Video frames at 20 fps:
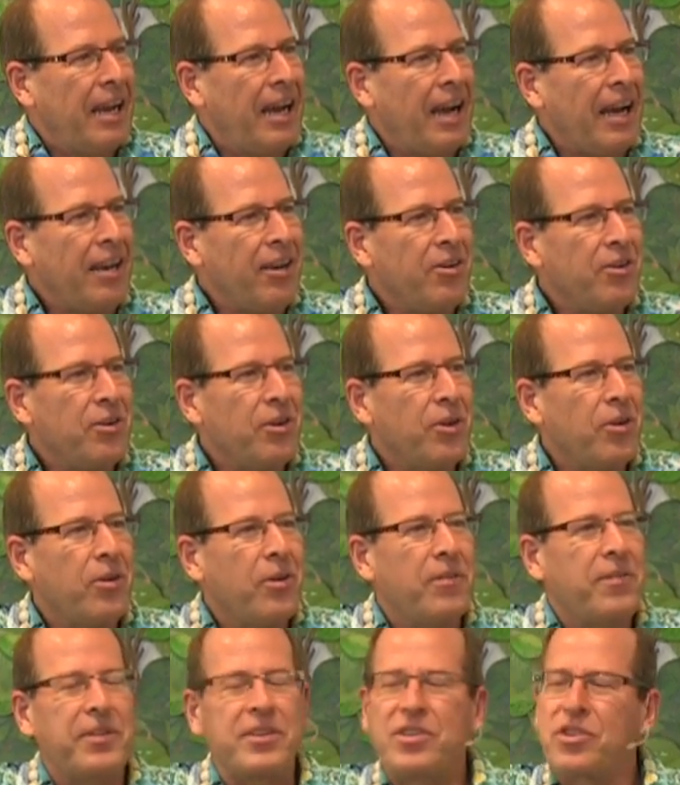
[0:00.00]
I don't
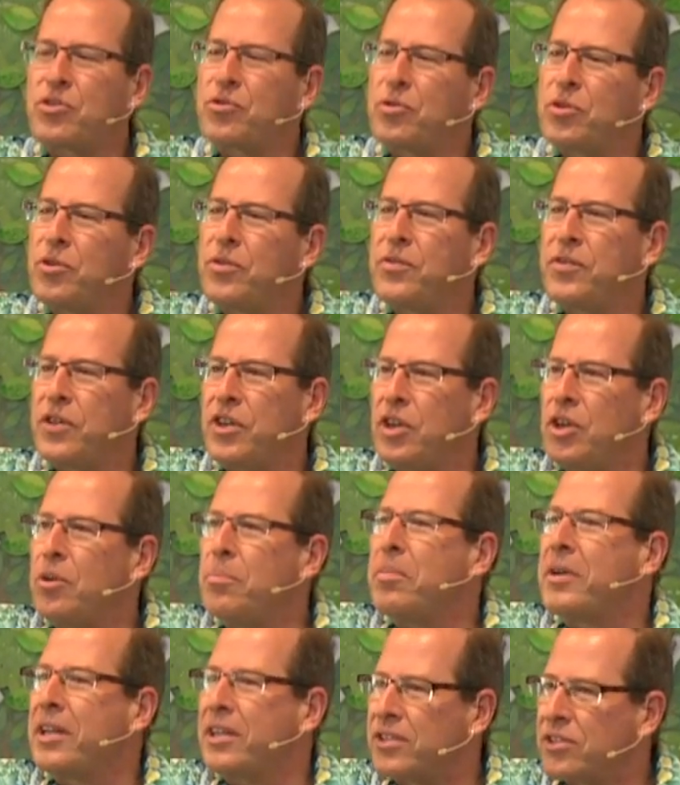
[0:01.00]
know if it's true for you,
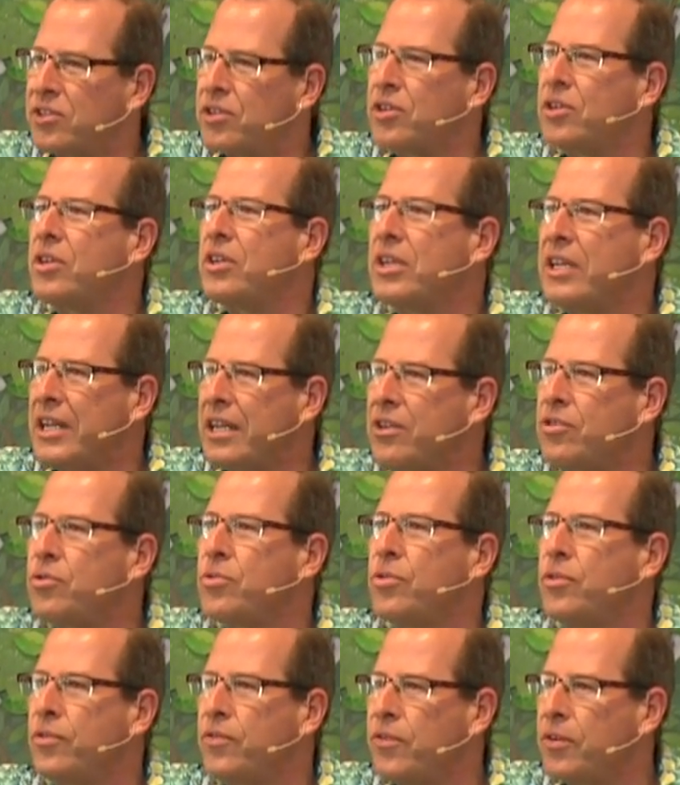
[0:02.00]
but it's certainly
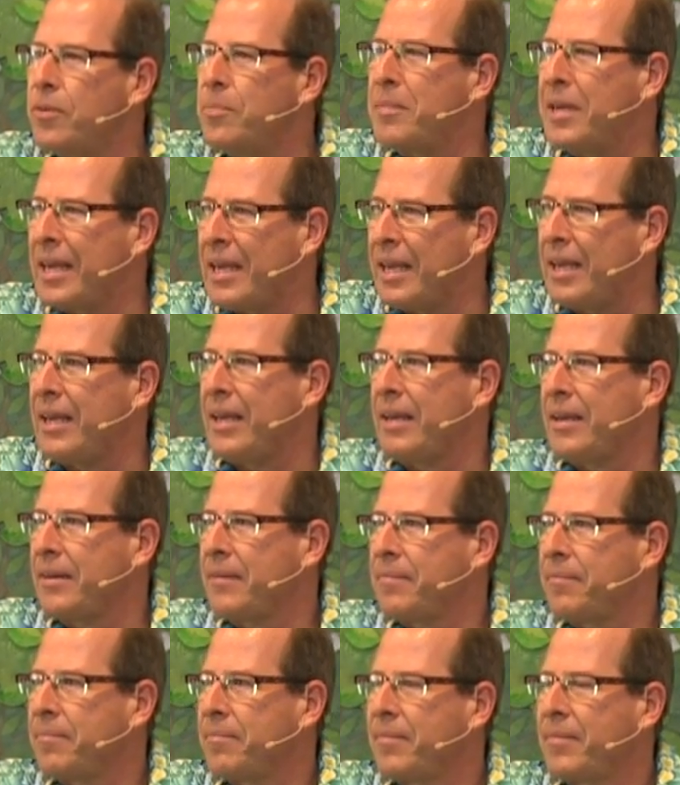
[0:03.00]
true for me,
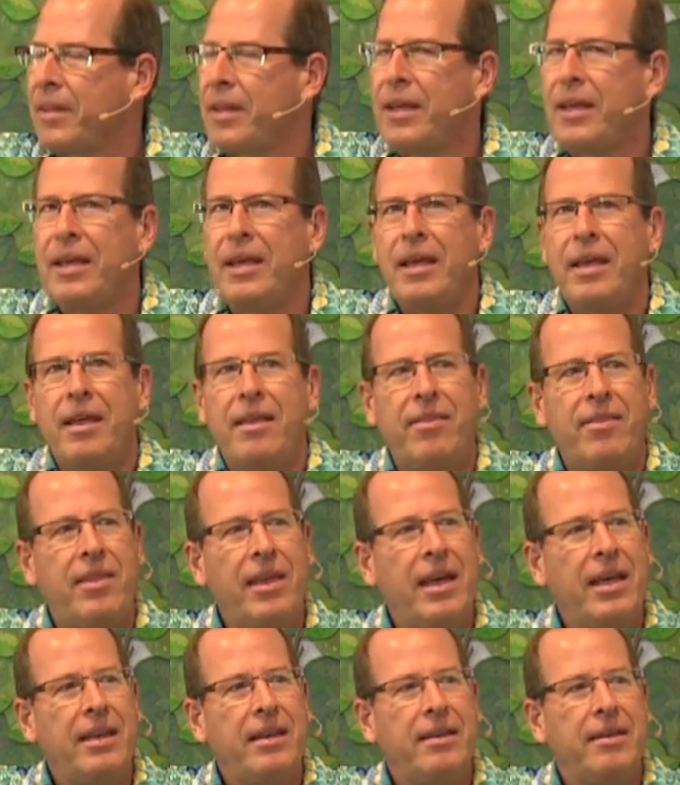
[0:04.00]

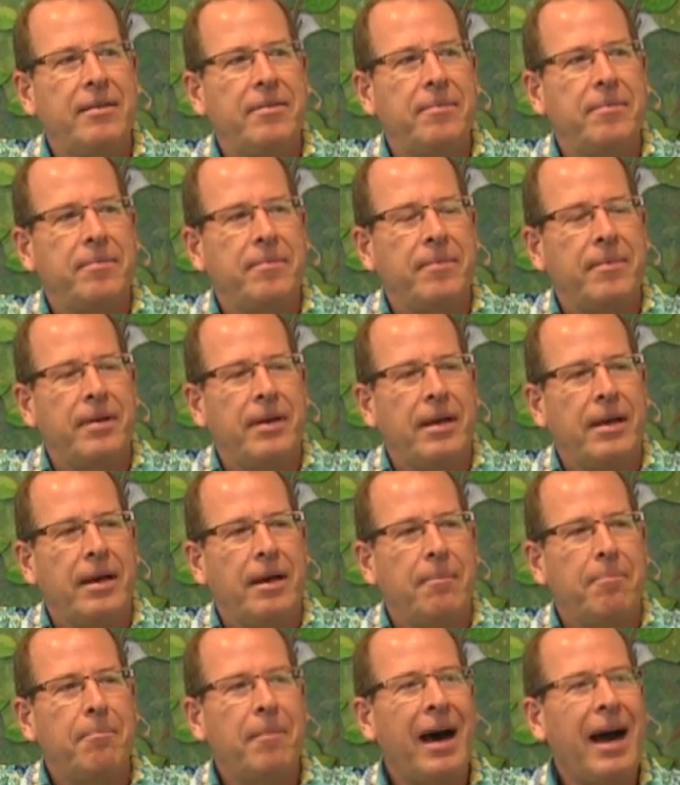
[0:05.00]
that
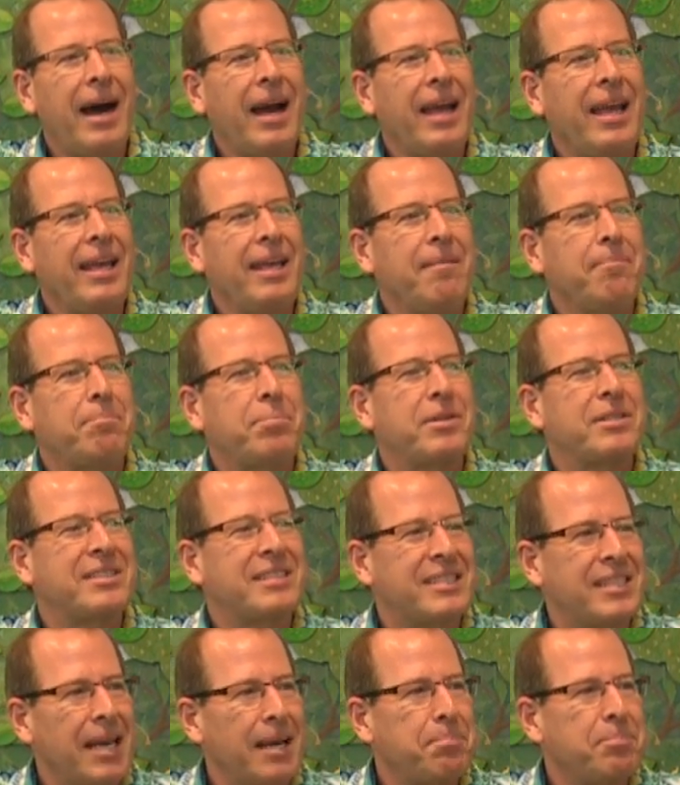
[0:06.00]
my
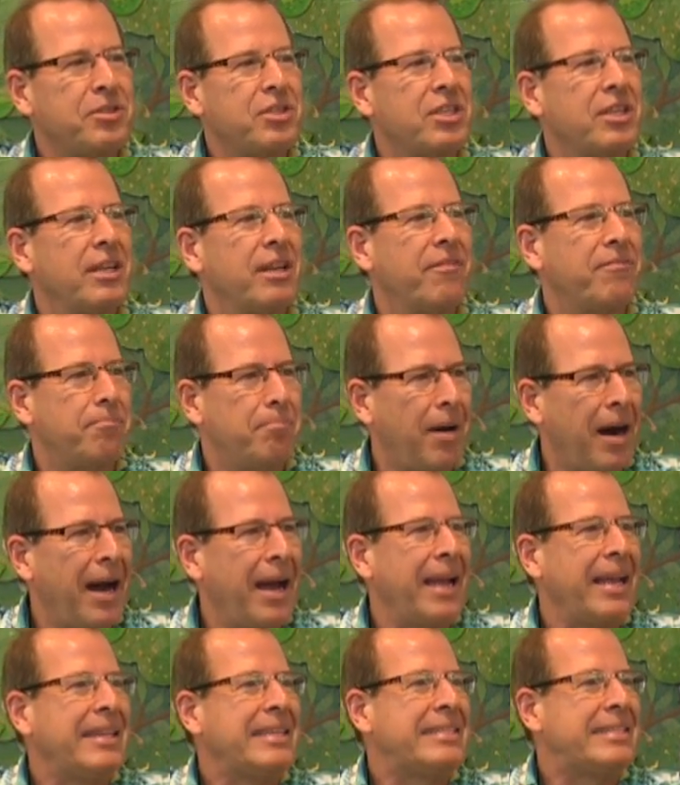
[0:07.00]
perception of
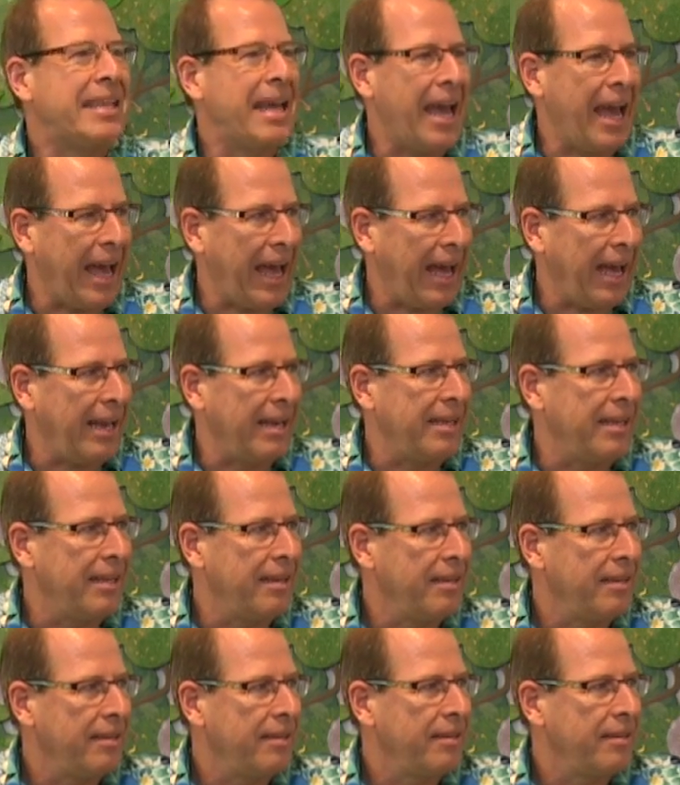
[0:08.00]
my dad,
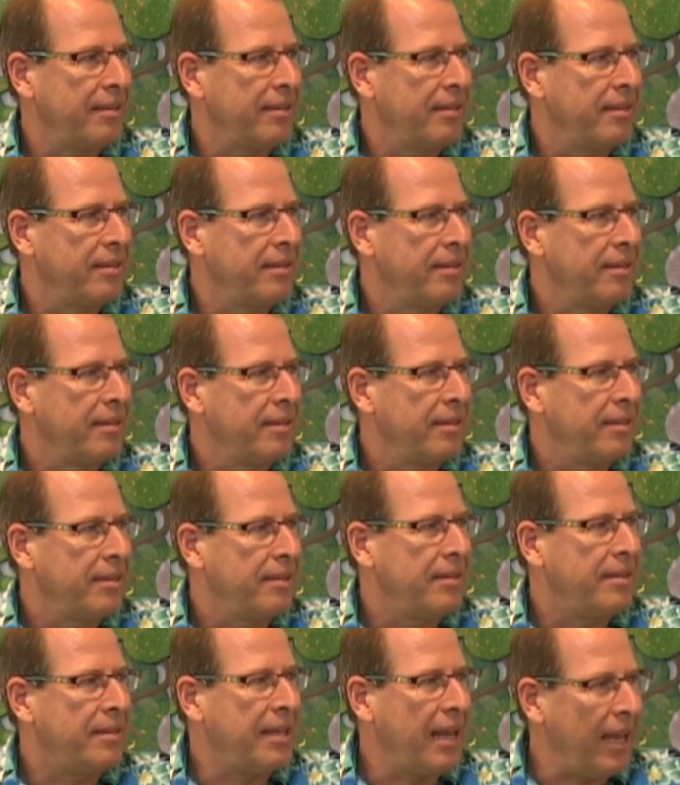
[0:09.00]

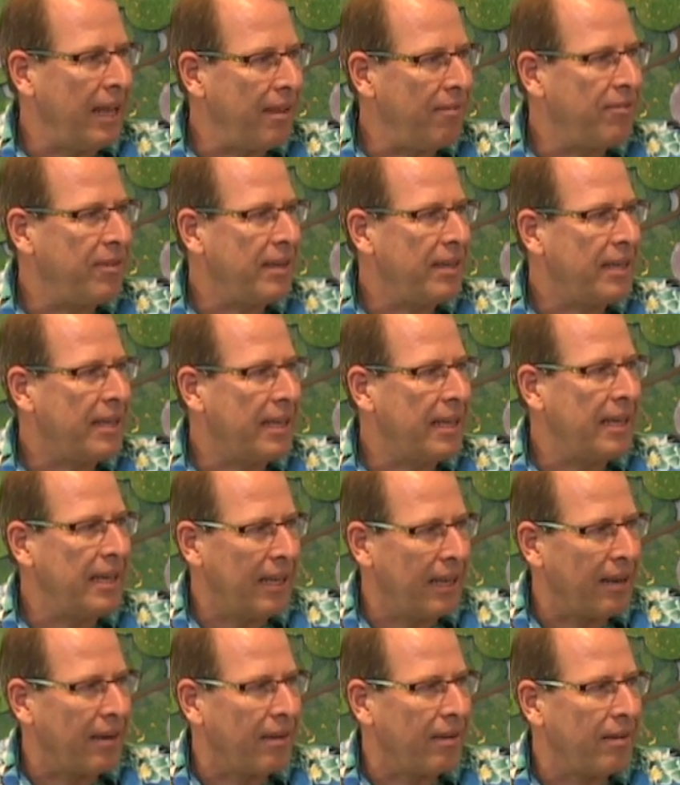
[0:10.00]
David
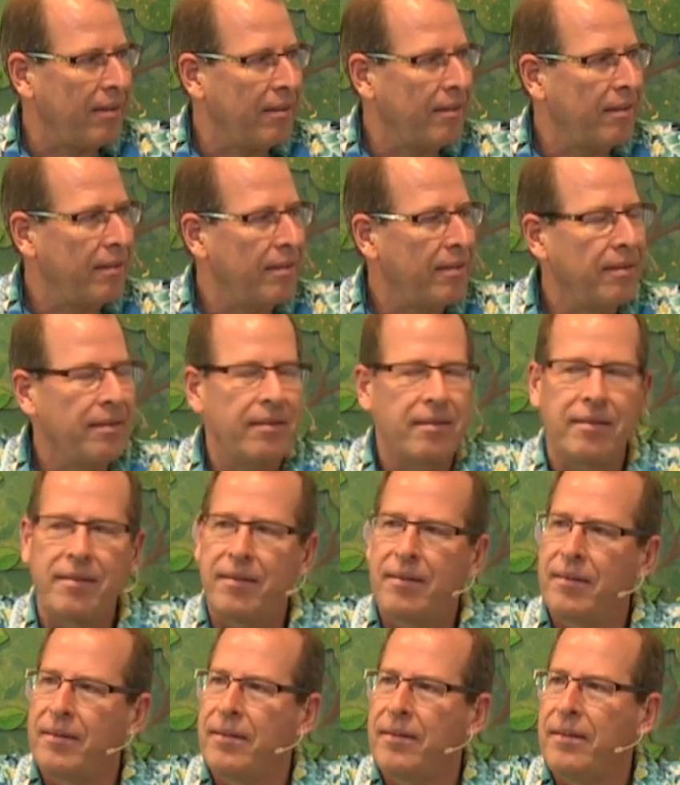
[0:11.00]
Canier,
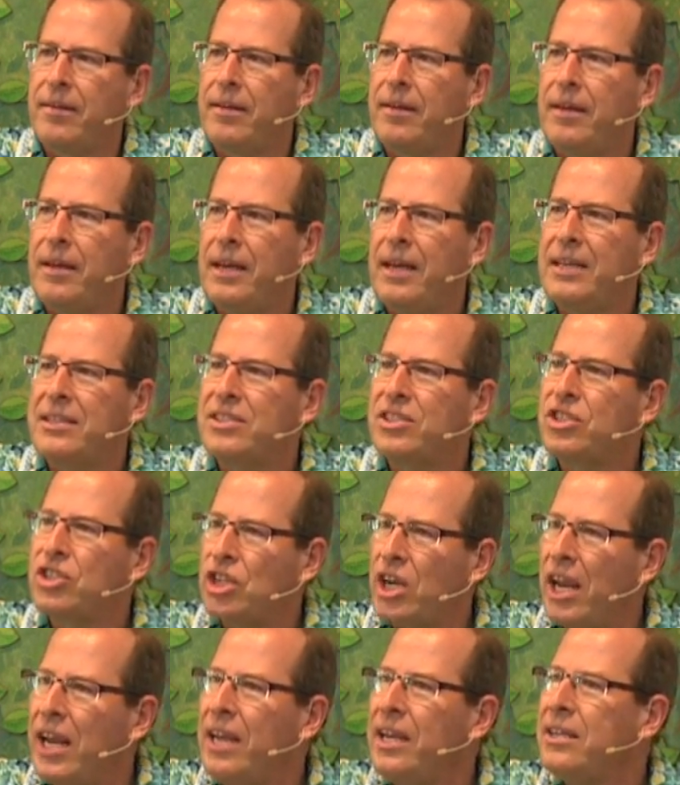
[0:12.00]
has
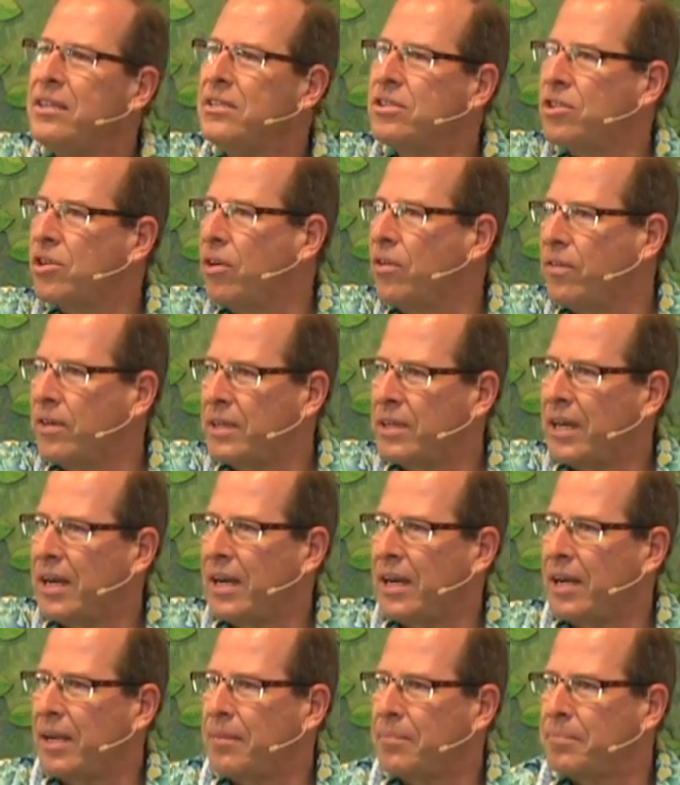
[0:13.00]
changed over
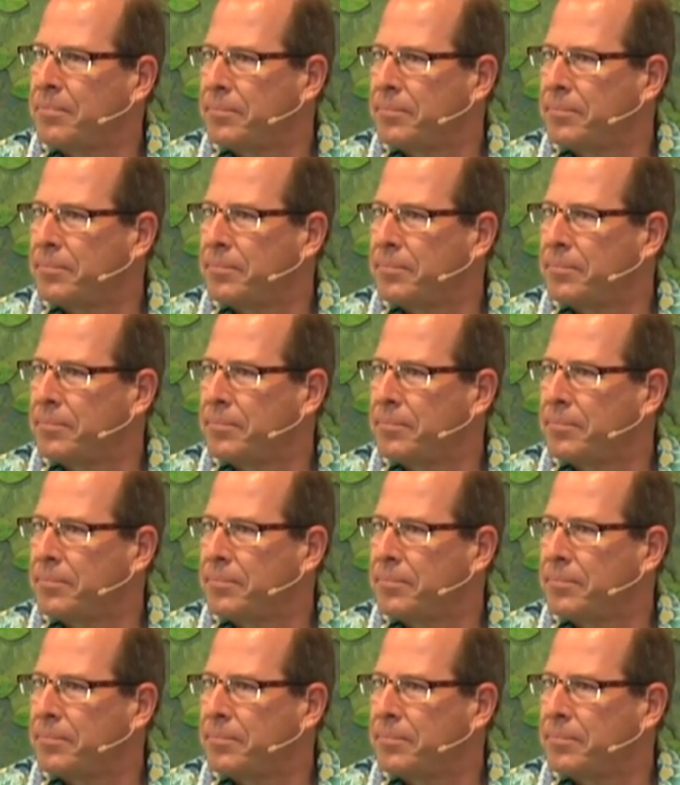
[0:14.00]
time.